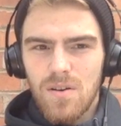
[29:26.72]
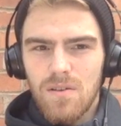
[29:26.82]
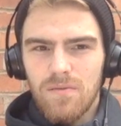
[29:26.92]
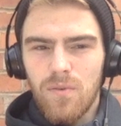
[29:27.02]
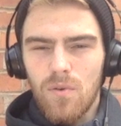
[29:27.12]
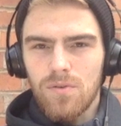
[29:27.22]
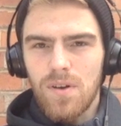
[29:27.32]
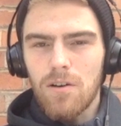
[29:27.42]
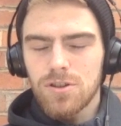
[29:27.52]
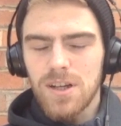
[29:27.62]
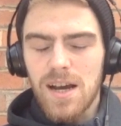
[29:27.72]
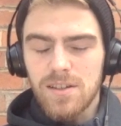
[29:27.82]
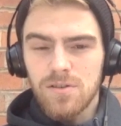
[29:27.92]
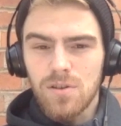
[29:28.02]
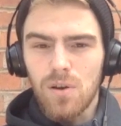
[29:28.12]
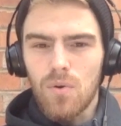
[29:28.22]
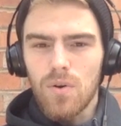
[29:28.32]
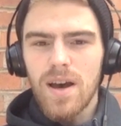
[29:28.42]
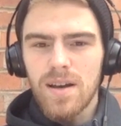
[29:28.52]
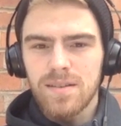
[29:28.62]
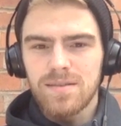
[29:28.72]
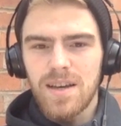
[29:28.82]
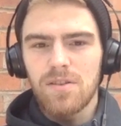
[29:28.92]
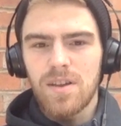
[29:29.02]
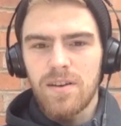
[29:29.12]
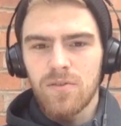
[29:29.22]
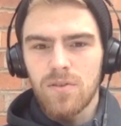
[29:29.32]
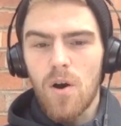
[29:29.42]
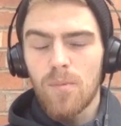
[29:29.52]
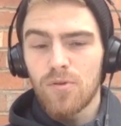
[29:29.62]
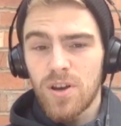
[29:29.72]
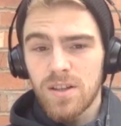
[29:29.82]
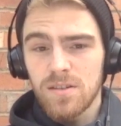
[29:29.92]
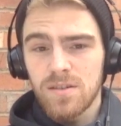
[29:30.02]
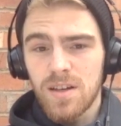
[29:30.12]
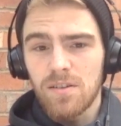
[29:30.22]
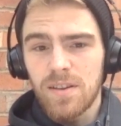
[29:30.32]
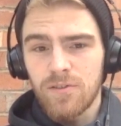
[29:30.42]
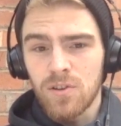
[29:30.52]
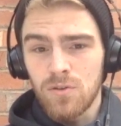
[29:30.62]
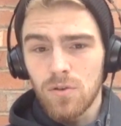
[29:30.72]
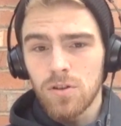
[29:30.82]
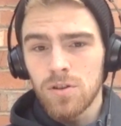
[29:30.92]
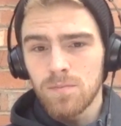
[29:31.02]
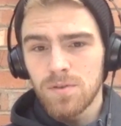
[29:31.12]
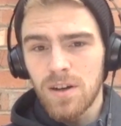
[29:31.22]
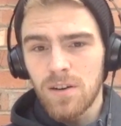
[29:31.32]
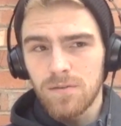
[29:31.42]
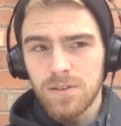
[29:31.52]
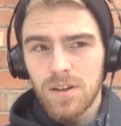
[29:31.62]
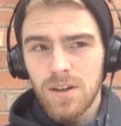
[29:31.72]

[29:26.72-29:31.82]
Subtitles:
for outsiders to look at and see how they've operated, see how they've conducted themselves.